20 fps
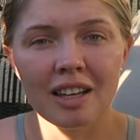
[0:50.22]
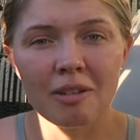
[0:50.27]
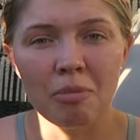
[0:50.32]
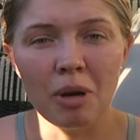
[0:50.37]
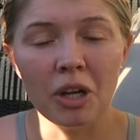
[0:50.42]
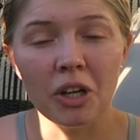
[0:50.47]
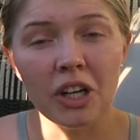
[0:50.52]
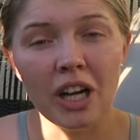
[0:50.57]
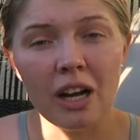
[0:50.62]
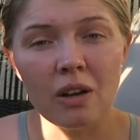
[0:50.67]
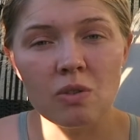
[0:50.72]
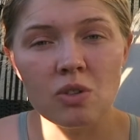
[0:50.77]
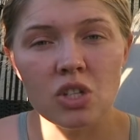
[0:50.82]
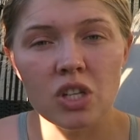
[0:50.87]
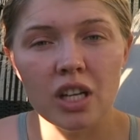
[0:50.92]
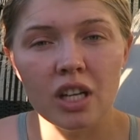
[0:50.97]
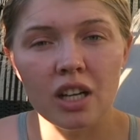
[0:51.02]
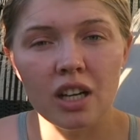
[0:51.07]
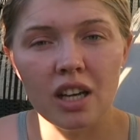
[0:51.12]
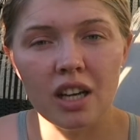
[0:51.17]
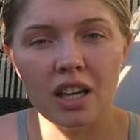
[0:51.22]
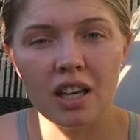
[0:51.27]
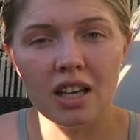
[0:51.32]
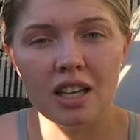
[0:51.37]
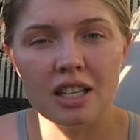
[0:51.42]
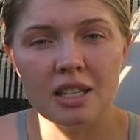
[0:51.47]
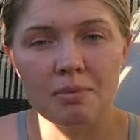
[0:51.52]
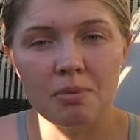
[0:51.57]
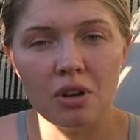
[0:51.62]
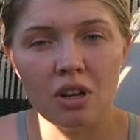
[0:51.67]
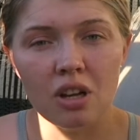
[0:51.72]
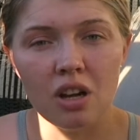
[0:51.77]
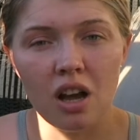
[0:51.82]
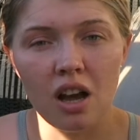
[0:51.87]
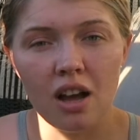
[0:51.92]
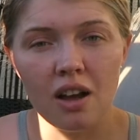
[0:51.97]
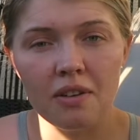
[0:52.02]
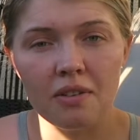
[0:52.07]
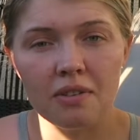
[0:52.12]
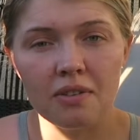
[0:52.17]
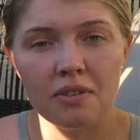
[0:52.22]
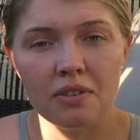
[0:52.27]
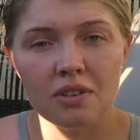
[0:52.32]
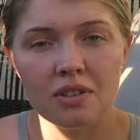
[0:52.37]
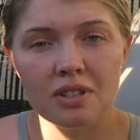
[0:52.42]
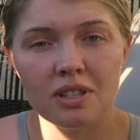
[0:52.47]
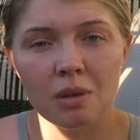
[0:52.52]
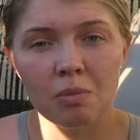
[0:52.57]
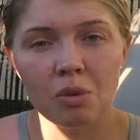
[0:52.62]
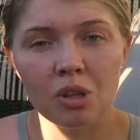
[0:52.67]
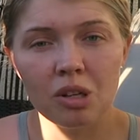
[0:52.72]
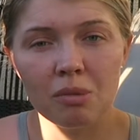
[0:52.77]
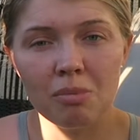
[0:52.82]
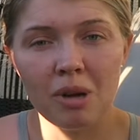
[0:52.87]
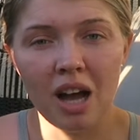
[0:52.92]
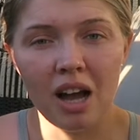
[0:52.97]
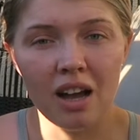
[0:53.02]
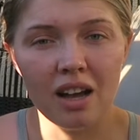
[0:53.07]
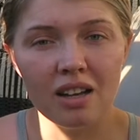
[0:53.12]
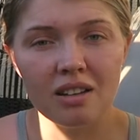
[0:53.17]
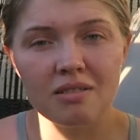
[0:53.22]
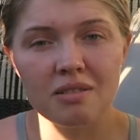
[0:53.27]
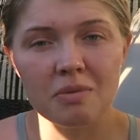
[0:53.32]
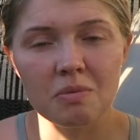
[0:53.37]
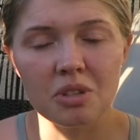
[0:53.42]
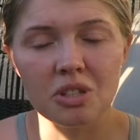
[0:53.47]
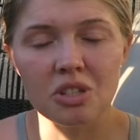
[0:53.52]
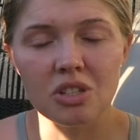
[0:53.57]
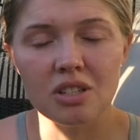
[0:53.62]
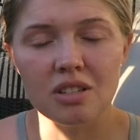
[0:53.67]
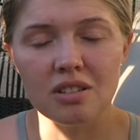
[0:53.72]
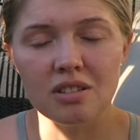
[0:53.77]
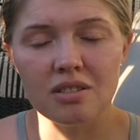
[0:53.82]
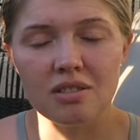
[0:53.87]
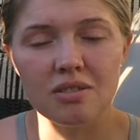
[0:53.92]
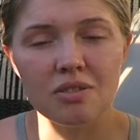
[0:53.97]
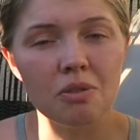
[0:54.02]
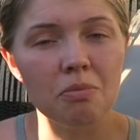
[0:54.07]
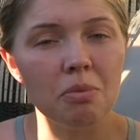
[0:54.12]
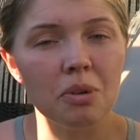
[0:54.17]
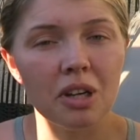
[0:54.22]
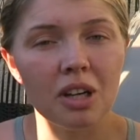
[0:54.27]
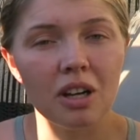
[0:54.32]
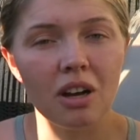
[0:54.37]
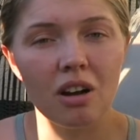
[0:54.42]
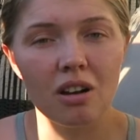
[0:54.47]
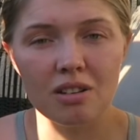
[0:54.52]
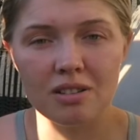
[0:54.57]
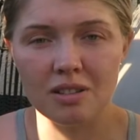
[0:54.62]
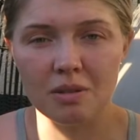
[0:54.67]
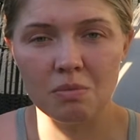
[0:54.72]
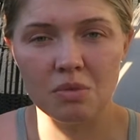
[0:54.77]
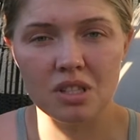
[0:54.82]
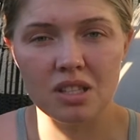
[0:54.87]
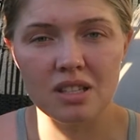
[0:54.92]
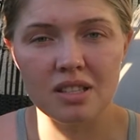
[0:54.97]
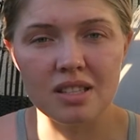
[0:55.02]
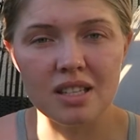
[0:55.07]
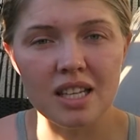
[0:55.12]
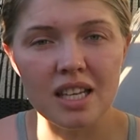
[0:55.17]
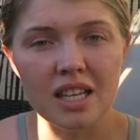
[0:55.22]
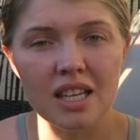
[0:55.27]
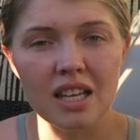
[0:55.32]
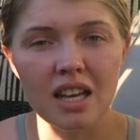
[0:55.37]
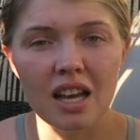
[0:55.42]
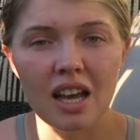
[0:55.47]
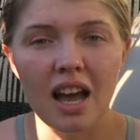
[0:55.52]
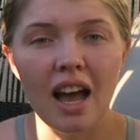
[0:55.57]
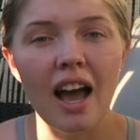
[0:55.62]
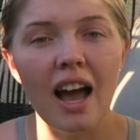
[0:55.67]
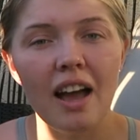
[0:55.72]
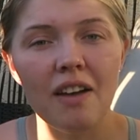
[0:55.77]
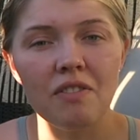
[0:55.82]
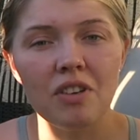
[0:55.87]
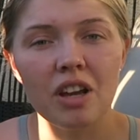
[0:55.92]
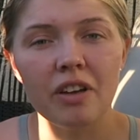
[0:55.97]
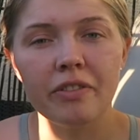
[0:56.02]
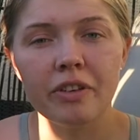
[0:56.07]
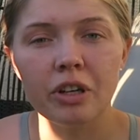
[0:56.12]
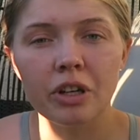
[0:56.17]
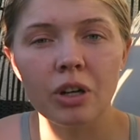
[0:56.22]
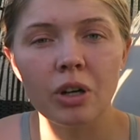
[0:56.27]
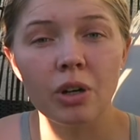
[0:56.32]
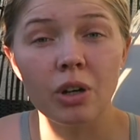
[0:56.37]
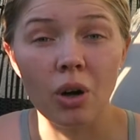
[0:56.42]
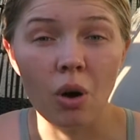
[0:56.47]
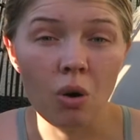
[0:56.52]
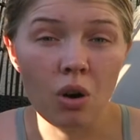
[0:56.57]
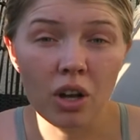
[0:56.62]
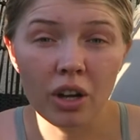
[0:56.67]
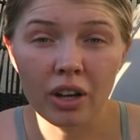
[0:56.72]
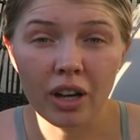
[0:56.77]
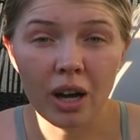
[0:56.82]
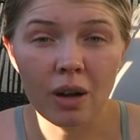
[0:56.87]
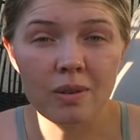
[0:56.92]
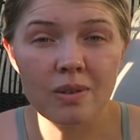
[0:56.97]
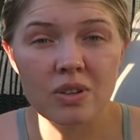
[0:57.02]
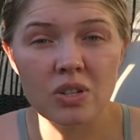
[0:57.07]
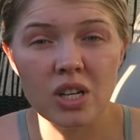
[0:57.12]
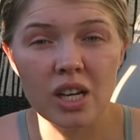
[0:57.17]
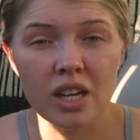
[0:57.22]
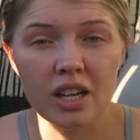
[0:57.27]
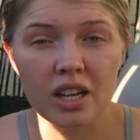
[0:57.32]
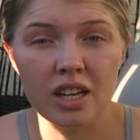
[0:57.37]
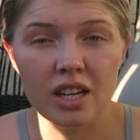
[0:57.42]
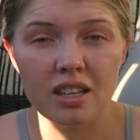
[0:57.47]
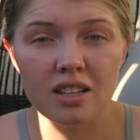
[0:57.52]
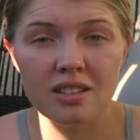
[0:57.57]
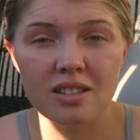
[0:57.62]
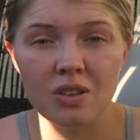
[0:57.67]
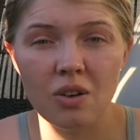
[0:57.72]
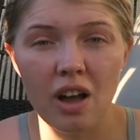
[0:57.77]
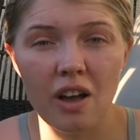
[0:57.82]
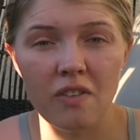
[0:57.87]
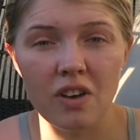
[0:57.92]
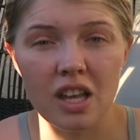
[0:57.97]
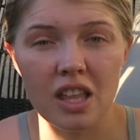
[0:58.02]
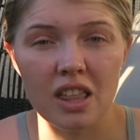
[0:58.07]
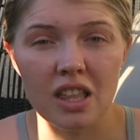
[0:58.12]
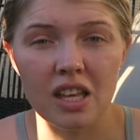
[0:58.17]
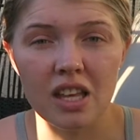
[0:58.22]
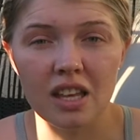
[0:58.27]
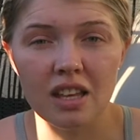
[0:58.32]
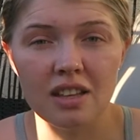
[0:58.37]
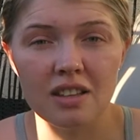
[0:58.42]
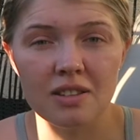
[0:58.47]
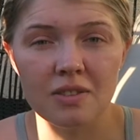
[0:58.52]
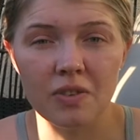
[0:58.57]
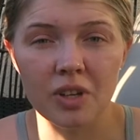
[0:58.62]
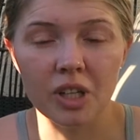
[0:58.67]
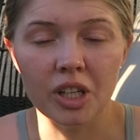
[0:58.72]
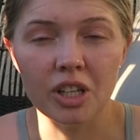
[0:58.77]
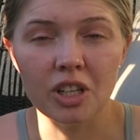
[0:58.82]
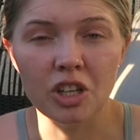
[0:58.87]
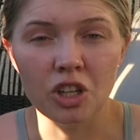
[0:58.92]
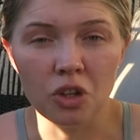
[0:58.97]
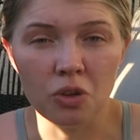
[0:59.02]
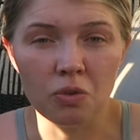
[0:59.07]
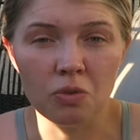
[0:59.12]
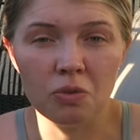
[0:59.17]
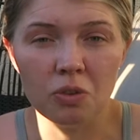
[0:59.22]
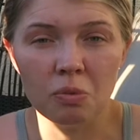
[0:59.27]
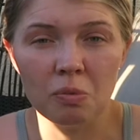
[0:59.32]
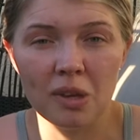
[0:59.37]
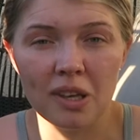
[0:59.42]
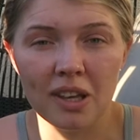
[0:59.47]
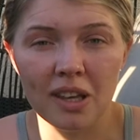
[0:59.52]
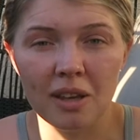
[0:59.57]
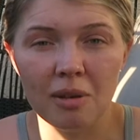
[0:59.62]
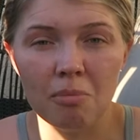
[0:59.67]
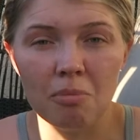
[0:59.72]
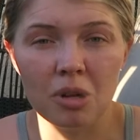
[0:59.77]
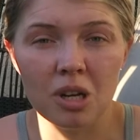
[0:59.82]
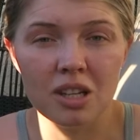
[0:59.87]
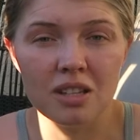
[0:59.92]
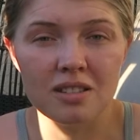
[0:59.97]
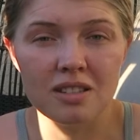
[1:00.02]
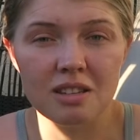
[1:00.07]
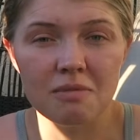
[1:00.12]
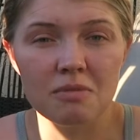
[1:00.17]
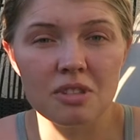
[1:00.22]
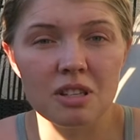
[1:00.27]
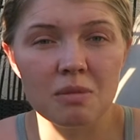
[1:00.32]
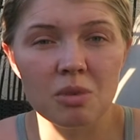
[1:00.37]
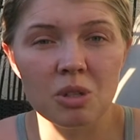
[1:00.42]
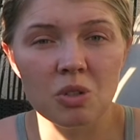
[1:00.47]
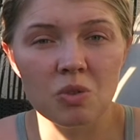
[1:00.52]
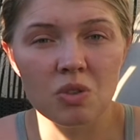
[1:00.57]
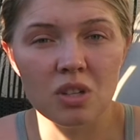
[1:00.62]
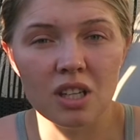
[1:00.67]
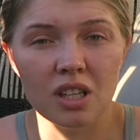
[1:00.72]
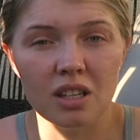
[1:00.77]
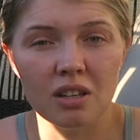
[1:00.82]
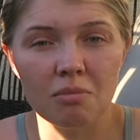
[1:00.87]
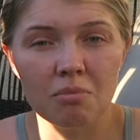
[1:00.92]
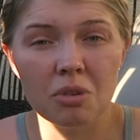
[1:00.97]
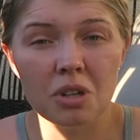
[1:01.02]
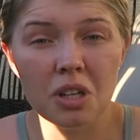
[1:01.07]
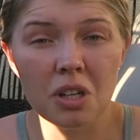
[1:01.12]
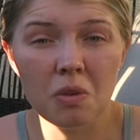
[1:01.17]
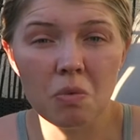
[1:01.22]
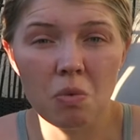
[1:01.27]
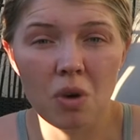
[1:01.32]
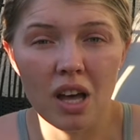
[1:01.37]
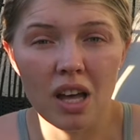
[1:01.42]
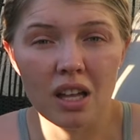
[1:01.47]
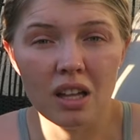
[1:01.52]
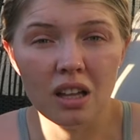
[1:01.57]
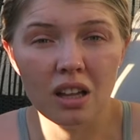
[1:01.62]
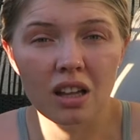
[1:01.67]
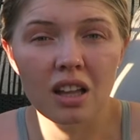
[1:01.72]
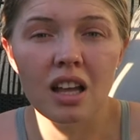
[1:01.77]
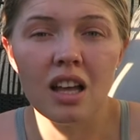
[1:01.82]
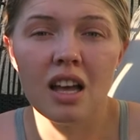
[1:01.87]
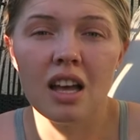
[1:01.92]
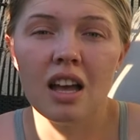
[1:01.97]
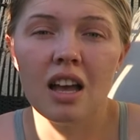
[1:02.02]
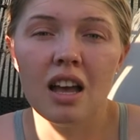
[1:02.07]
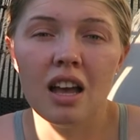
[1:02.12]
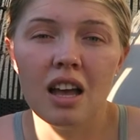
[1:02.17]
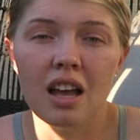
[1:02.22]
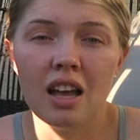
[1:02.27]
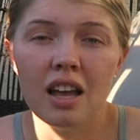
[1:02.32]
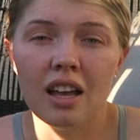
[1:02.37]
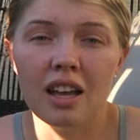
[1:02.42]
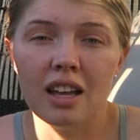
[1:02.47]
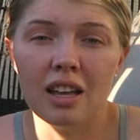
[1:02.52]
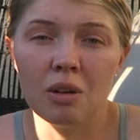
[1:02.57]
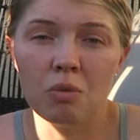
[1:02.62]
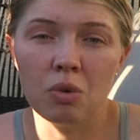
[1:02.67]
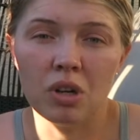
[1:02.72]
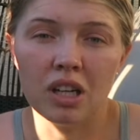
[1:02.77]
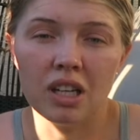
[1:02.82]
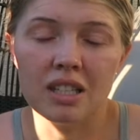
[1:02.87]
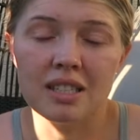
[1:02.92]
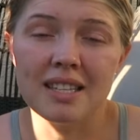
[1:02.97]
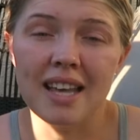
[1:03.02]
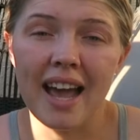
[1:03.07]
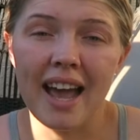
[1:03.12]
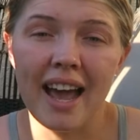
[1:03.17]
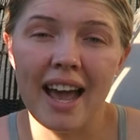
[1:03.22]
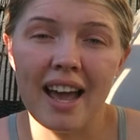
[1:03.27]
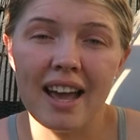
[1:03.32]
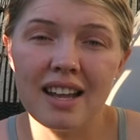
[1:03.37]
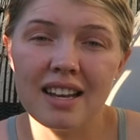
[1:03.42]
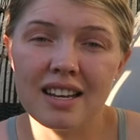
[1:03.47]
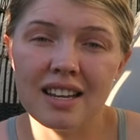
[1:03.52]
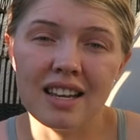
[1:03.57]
My ground cherry is putting off some little pods, which is super awesome to see. I've never grown a ground cherry, so everything is very new for me, but it seems to be doing pretty well in where it's at